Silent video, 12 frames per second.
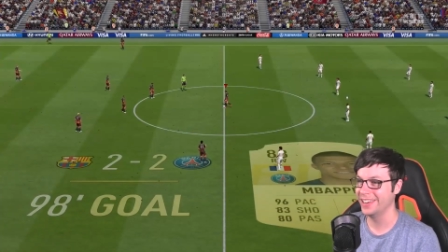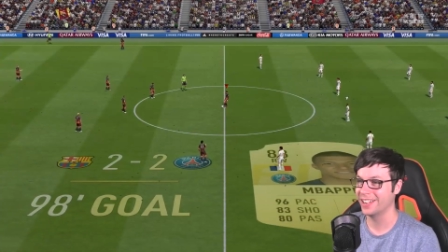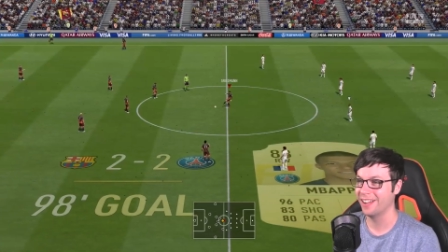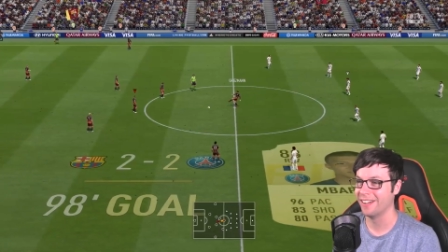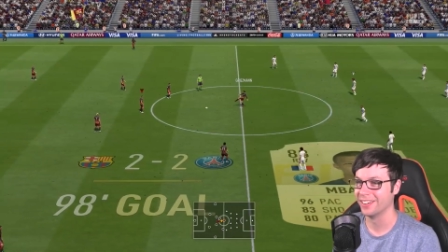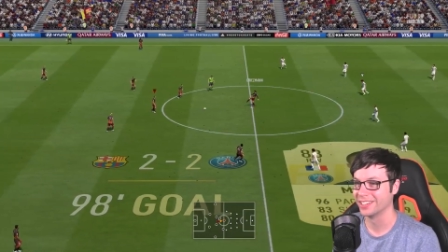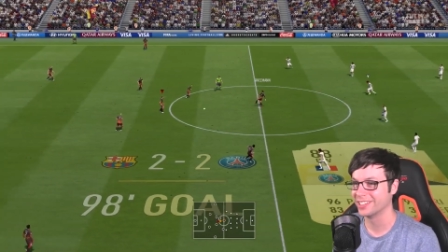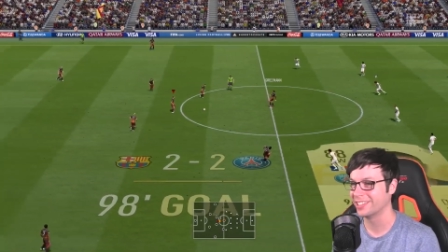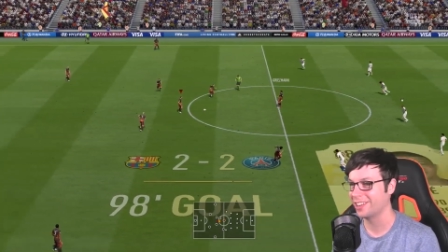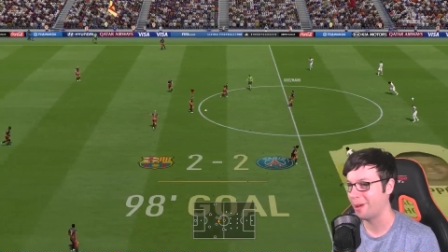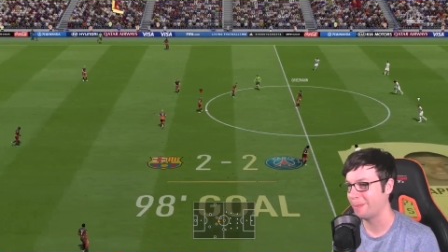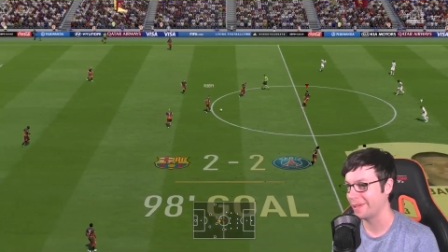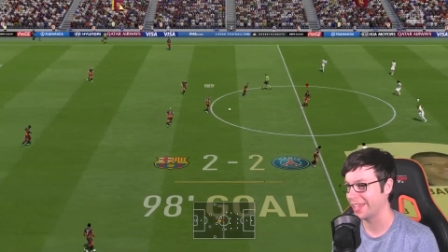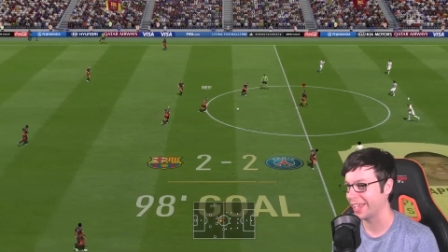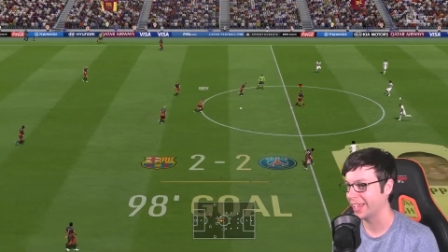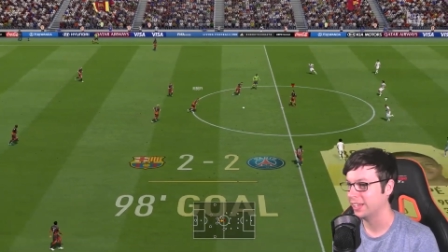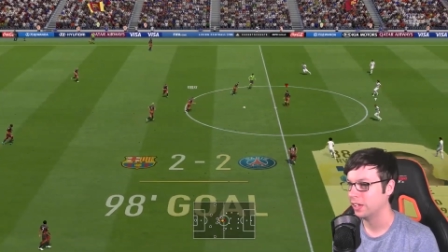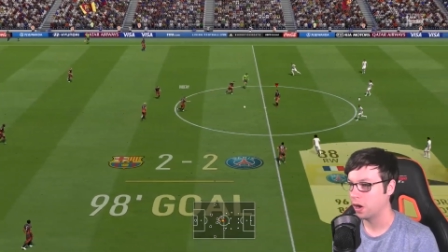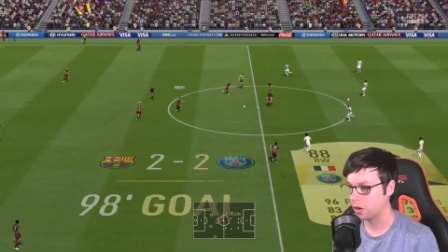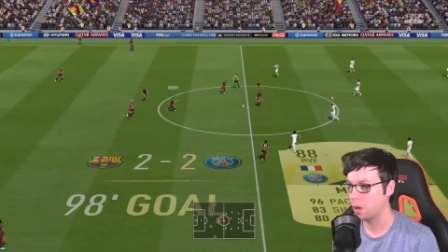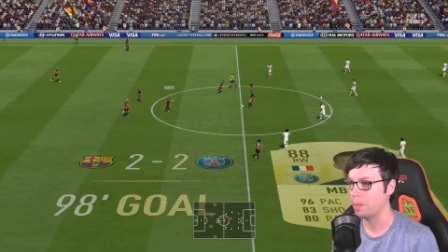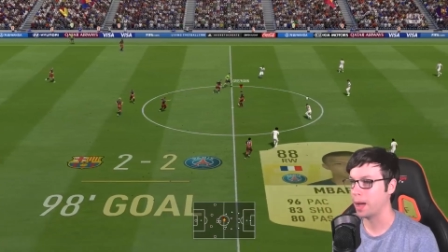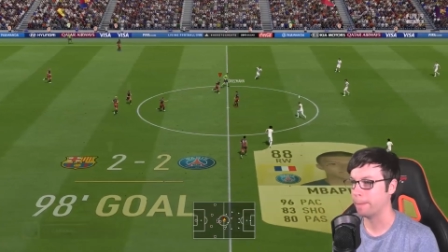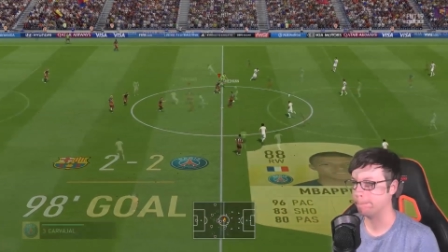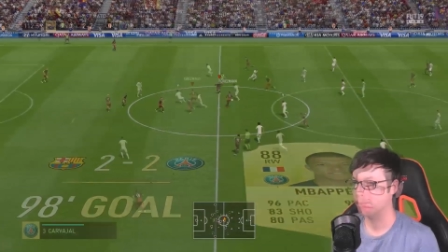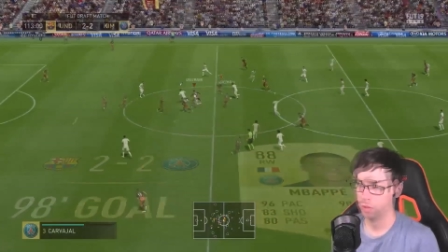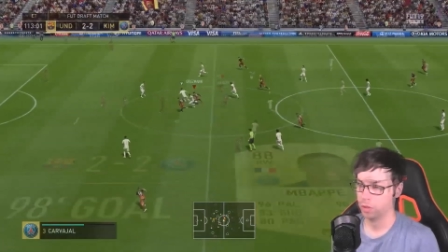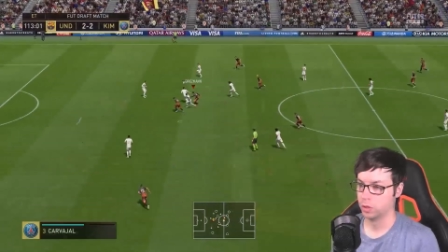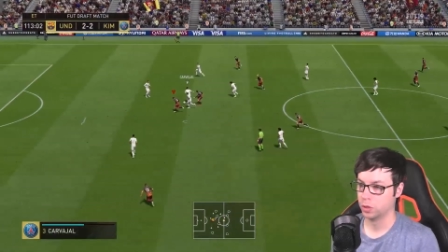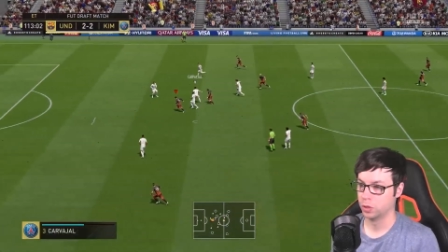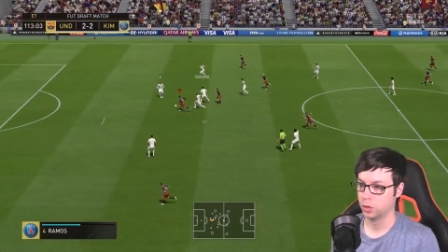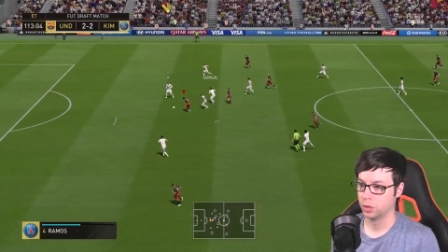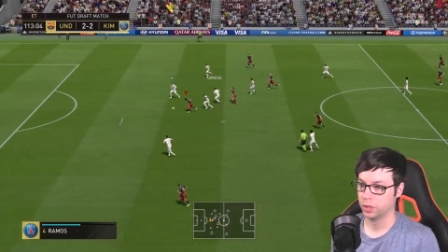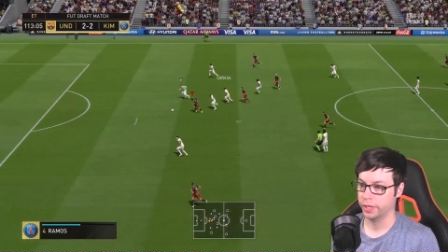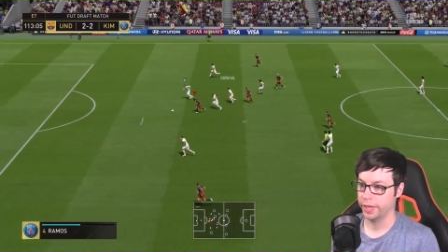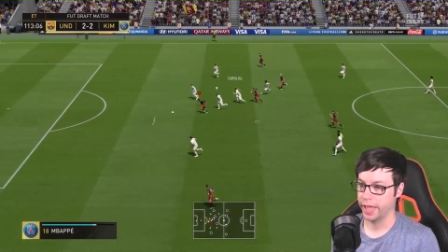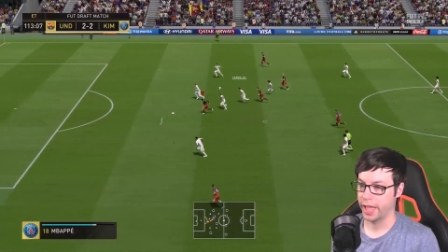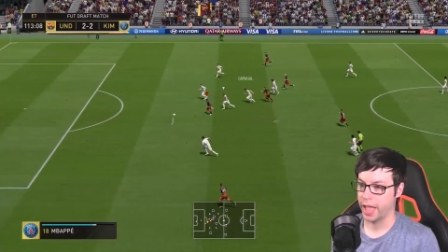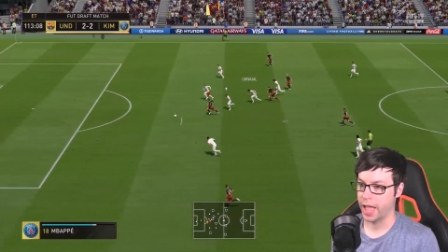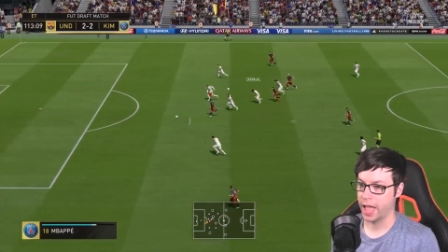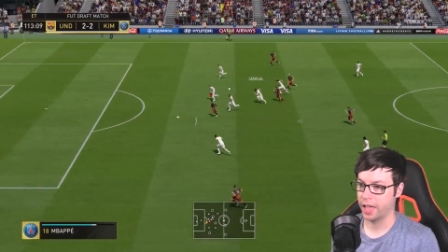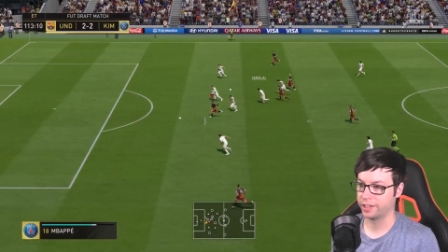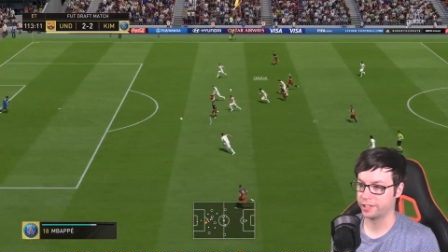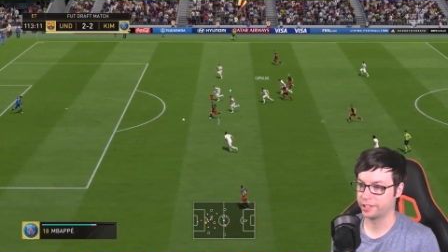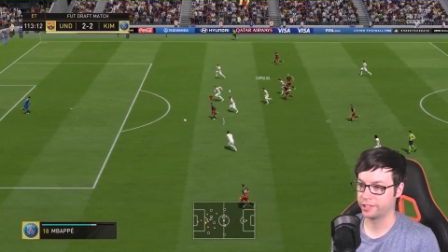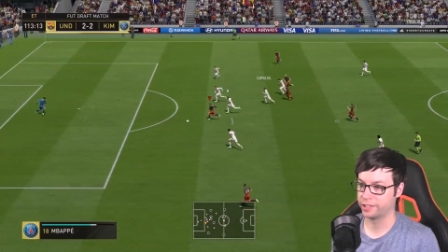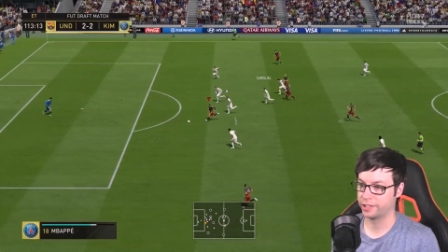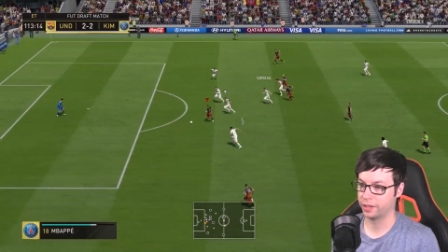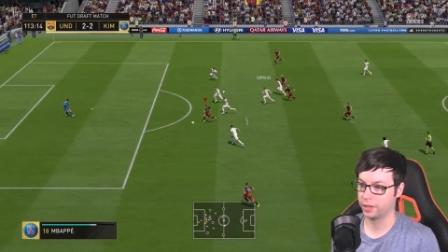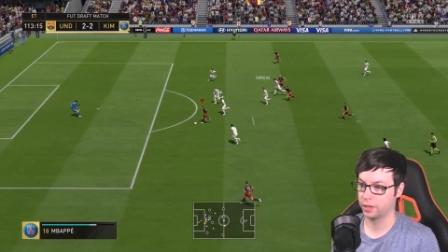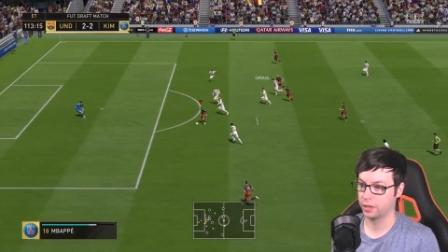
You can't stop it. Come on. Yes.